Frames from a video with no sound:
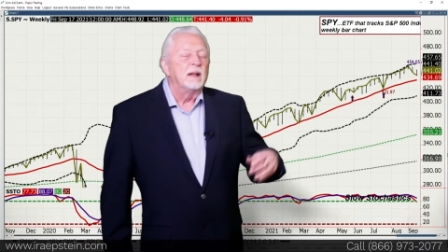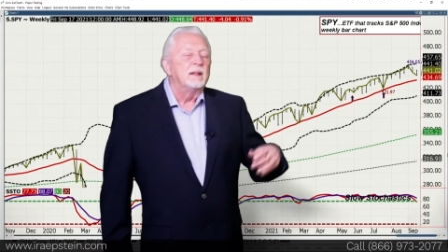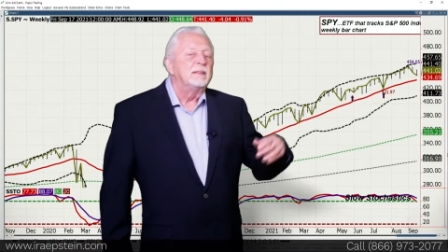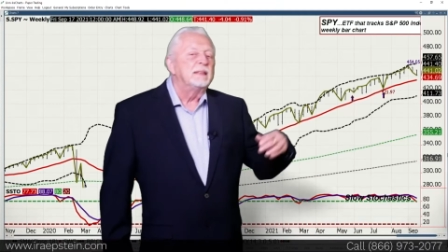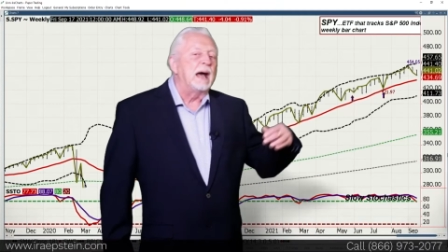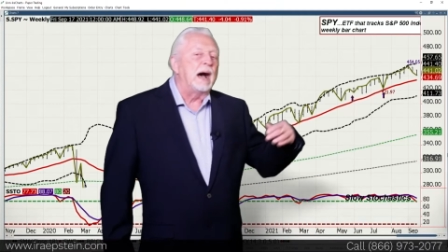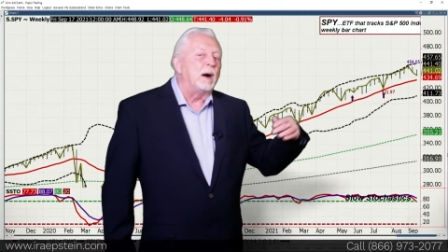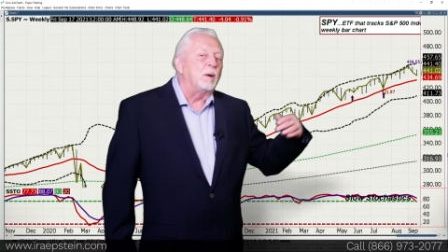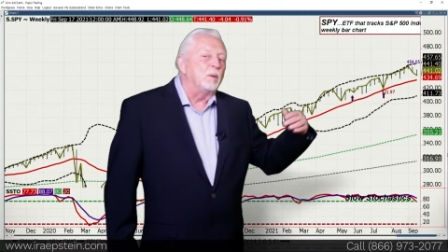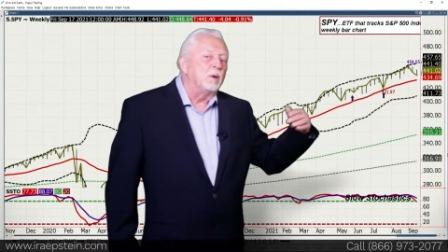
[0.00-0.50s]

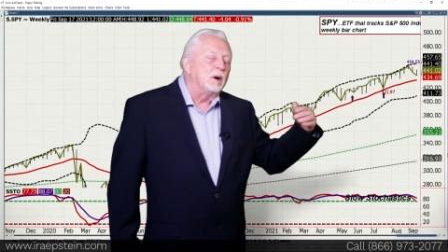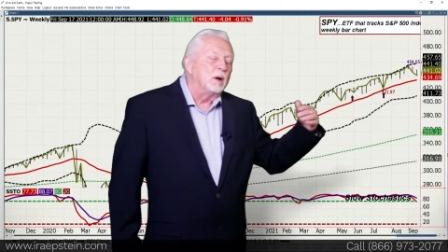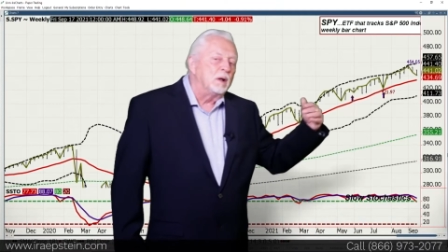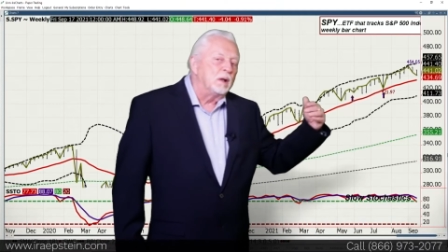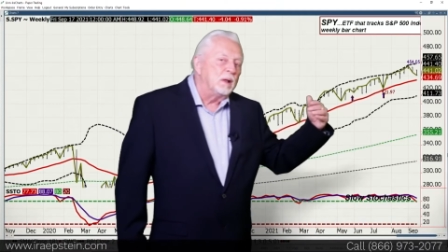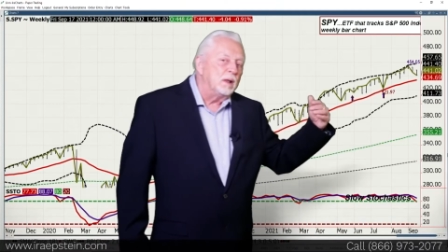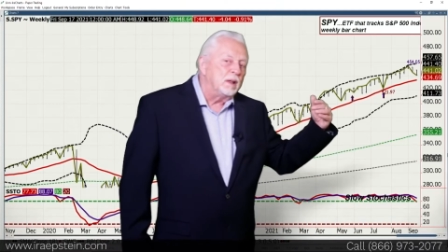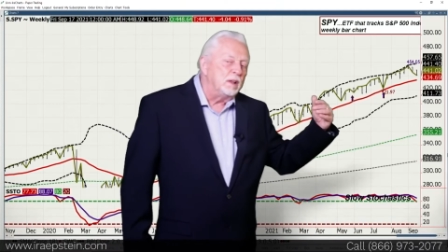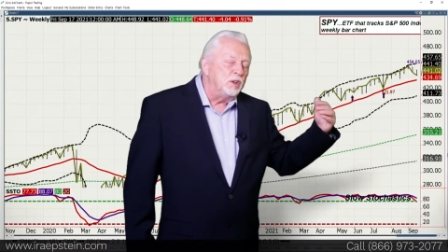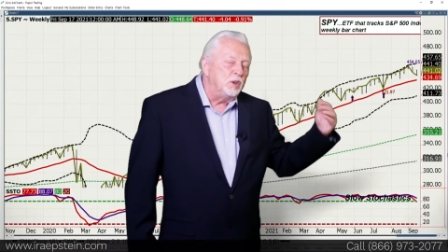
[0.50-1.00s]
Now,
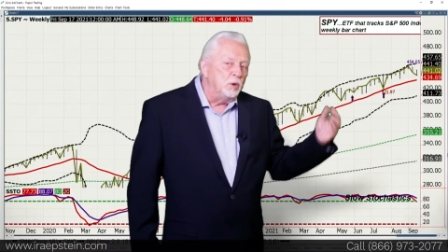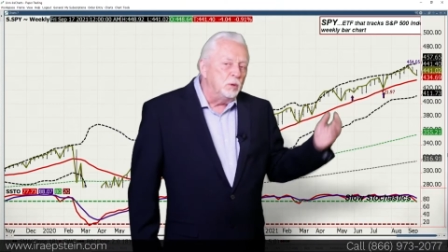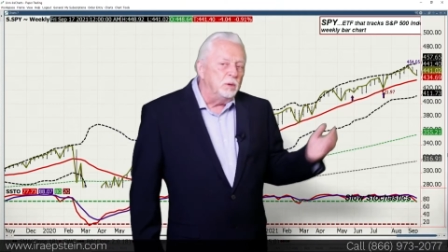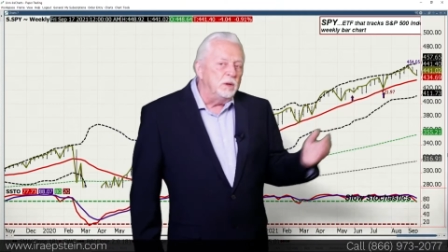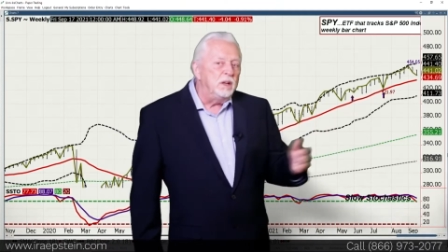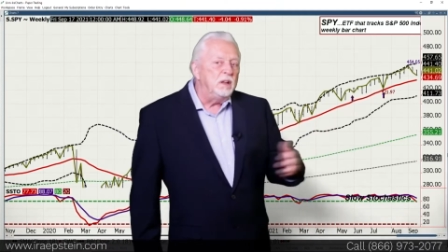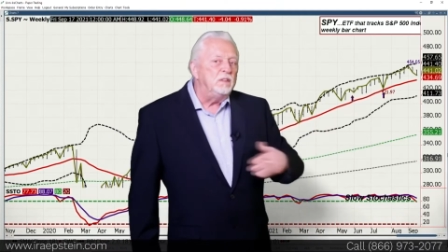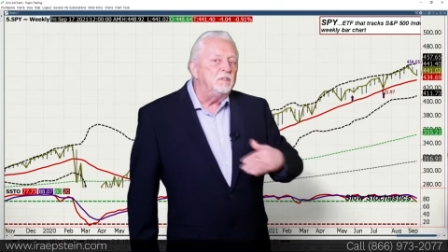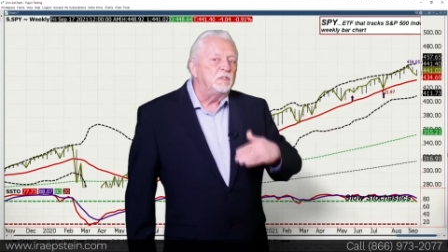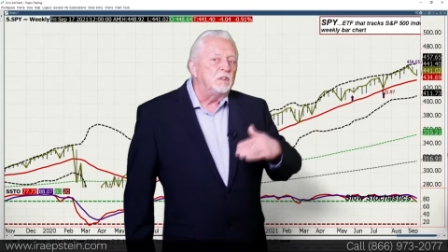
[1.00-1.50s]
you
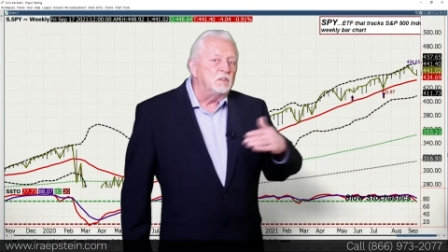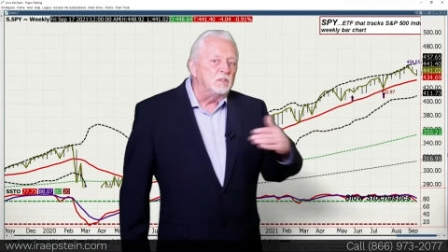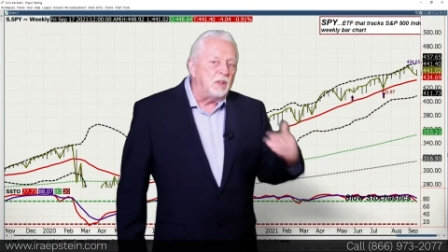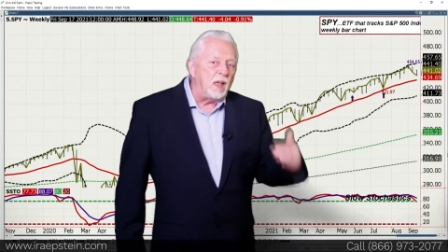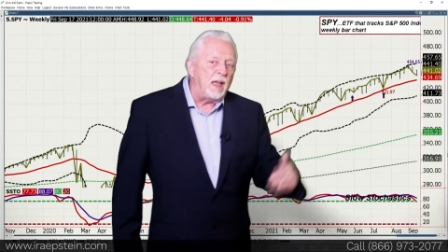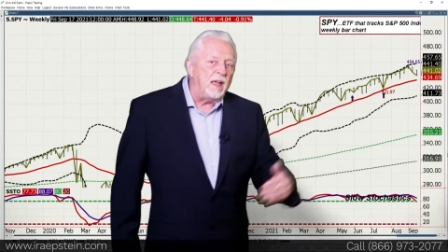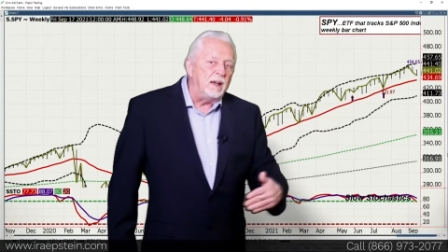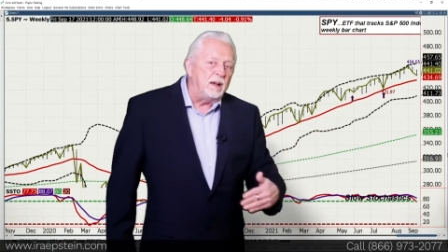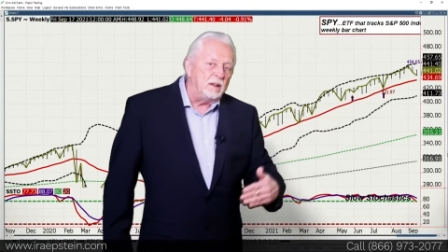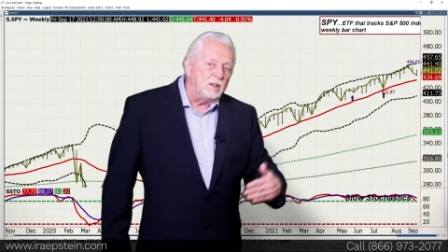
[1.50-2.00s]
need the
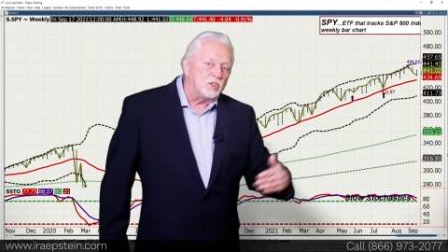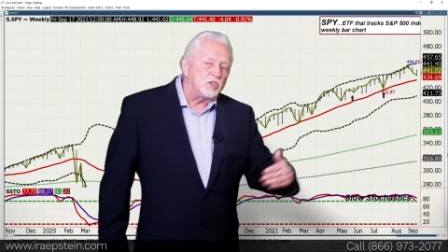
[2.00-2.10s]
daily